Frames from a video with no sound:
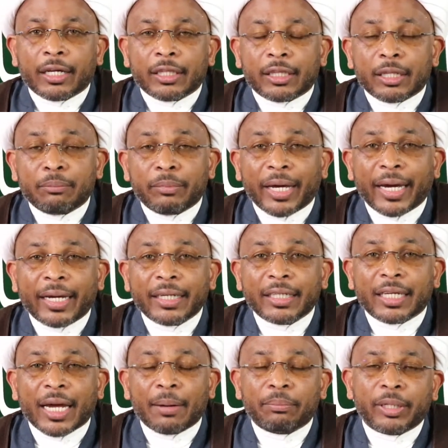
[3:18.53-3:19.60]
The man
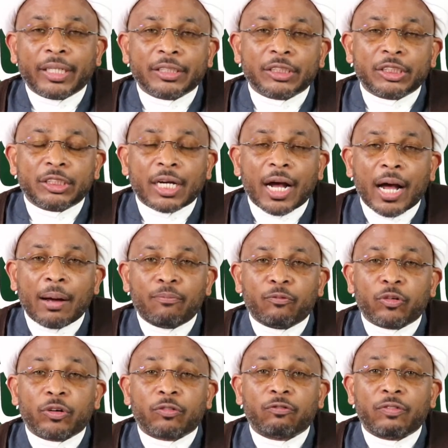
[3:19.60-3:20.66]
kept his job
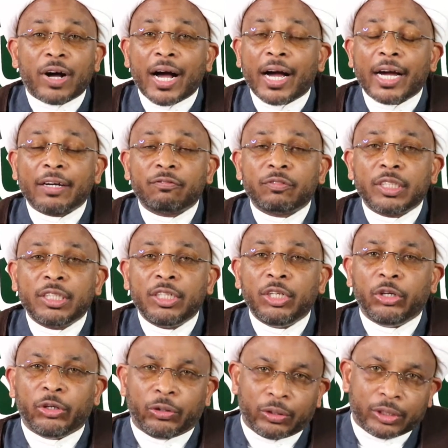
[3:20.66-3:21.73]
for 5
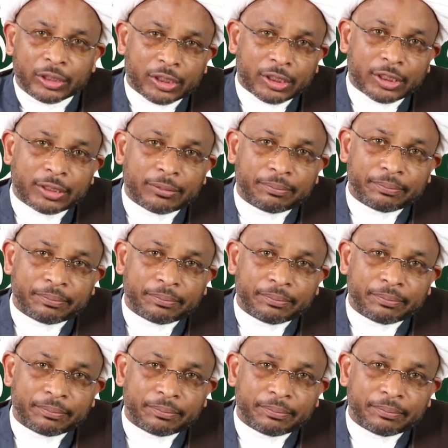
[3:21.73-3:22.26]
years.